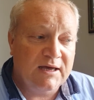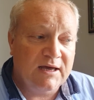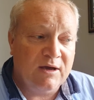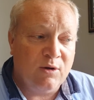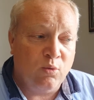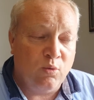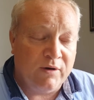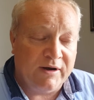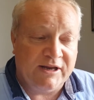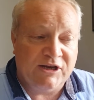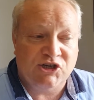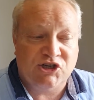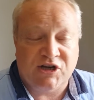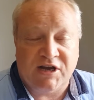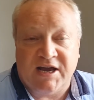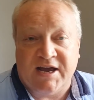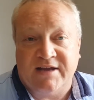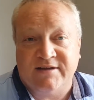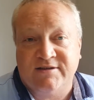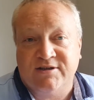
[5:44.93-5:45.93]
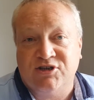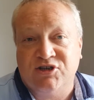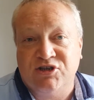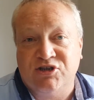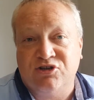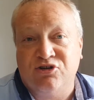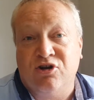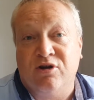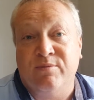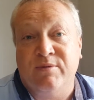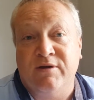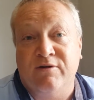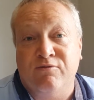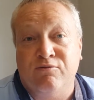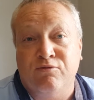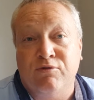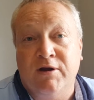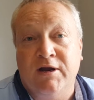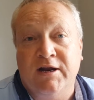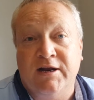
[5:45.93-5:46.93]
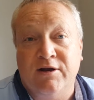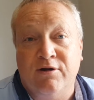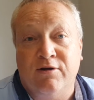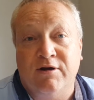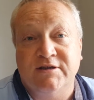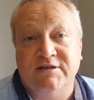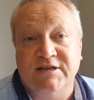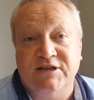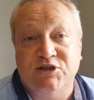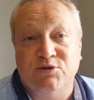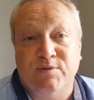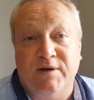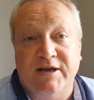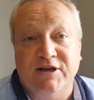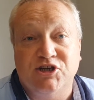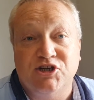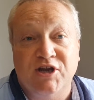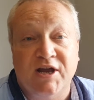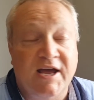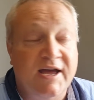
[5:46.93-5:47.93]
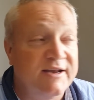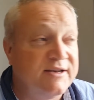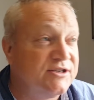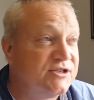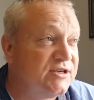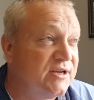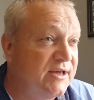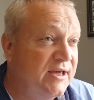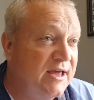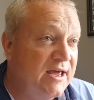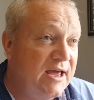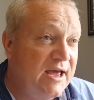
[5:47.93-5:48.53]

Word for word: a winning chance. She's got to be a really nice each way chance.